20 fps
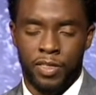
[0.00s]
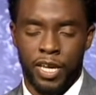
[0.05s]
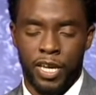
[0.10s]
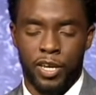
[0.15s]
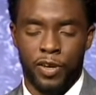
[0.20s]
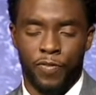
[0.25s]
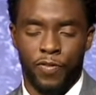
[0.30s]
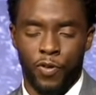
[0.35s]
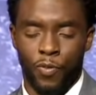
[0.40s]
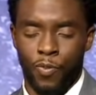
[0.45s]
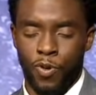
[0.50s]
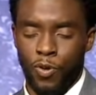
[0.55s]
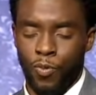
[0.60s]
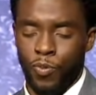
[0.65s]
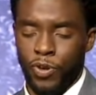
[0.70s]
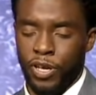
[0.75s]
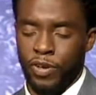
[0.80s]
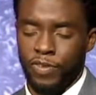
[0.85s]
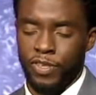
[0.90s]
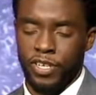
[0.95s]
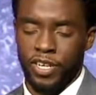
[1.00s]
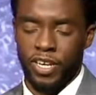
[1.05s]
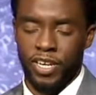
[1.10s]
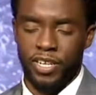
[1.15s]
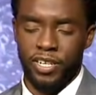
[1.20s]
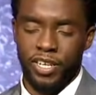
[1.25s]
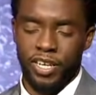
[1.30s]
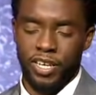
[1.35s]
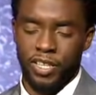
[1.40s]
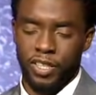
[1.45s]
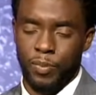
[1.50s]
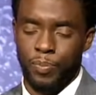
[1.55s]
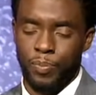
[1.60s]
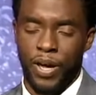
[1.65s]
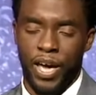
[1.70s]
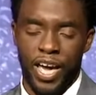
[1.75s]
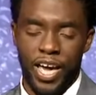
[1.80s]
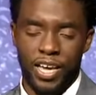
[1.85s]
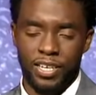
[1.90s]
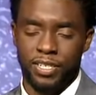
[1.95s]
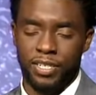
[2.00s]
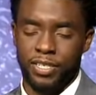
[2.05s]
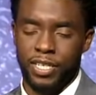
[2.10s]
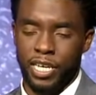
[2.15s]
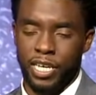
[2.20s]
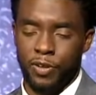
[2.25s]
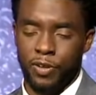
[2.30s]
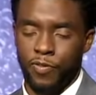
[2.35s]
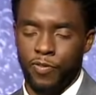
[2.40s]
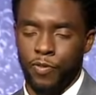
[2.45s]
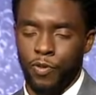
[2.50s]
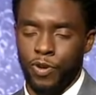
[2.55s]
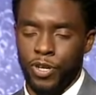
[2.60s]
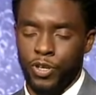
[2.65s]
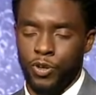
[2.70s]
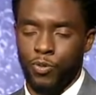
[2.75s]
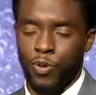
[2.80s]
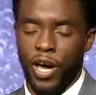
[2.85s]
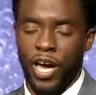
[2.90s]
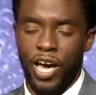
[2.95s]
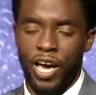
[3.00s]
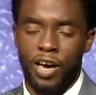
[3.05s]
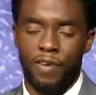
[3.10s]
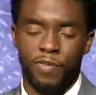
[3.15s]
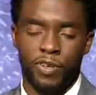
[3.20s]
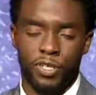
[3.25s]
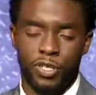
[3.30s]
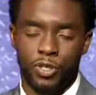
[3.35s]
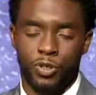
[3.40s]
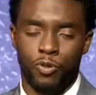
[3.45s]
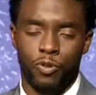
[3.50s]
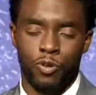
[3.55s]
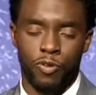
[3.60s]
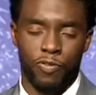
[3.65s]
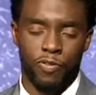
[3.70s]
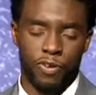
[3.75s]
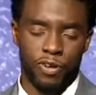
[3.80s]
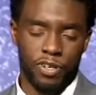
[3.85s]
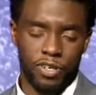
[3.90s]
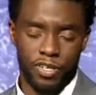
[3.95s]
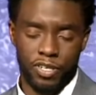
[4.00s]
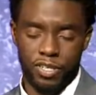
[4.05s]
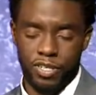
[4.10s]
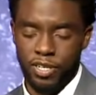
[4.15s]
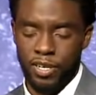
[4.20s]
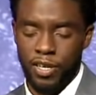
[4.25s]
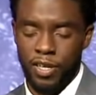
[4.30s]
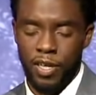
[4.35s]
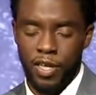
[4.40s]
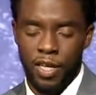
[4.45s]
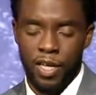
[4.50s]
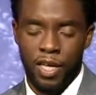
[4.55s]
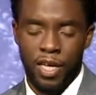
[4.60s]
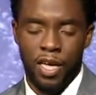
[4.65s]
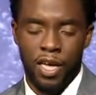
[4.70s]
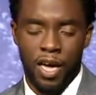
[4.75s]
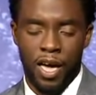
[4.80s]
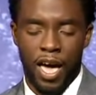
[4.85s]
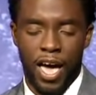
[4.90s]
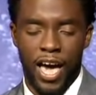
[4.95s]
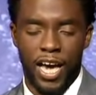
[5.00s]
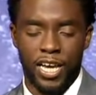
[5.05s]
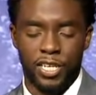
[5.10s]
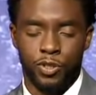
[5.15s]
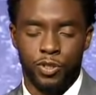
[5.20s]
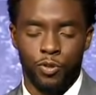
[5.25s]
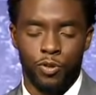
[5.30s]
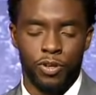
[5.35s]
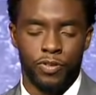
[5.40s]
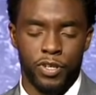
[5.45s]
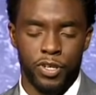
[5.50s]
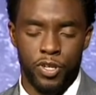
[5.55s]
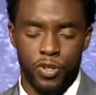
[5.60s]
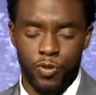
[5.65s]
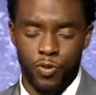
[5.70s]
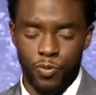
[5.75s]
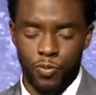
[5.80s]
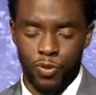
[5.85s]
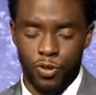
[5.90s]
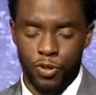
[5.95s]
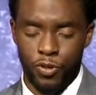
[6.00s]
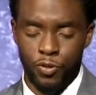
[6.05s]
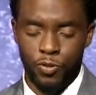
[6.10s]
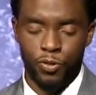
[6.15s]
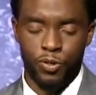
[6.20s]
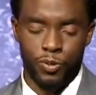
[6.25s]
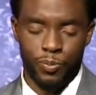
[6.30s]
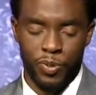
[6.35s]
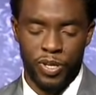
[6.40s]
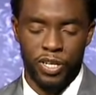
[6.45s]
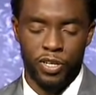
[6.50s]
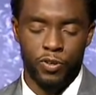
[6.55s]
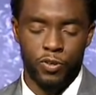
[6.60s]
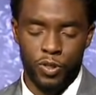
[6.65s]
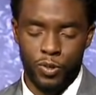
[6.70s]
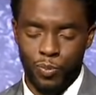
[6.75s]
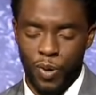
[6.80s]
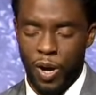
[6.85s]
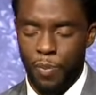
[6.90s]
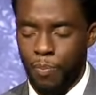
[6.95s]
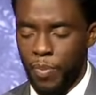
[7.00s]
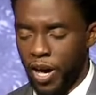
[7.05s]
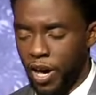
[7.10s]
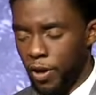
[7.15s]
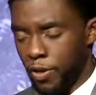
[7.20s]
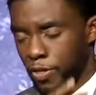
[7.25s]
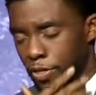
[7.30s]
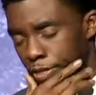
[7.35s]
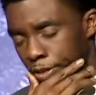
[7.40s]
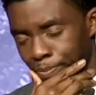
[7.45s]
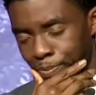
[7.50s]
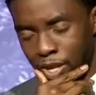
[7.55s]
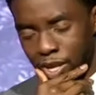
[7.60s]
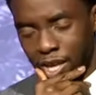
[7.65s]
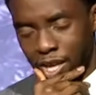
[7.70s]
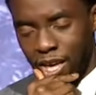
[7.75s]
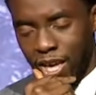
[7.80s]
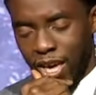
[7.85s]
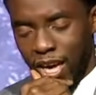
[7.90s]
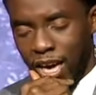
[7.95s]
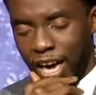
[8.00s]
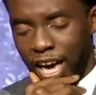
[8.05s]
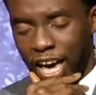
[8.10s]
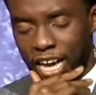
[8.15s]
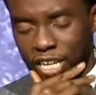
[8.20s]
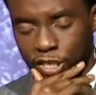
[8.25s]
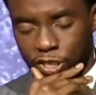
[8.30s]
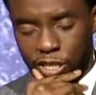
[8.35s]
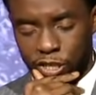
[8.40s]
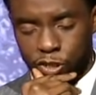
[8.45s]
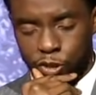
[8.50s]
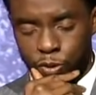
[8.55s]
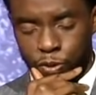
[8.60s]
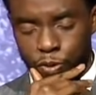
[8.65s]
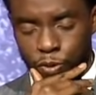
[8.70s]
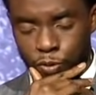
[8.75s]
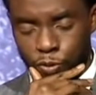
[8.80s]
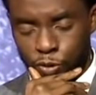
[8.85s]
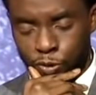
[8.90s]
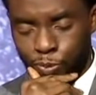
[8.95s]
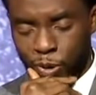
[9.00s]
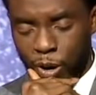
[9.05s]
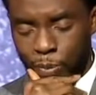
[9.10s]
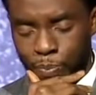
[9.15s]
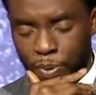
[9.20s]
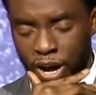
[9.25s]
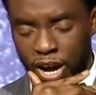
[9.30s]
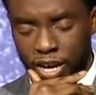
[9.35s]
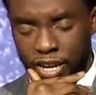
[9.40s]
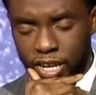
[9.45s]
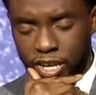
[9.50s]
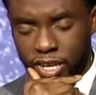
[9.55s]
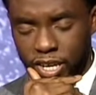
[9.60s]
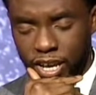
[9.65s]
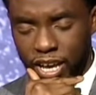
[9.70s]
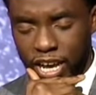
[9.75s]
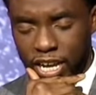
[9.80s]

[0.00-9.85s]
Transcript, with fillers: Thank you for what we have done in the past, and thank you for what you have in store for us. I ask, Lord, that you use me, use my mouth, I ask that you use my body.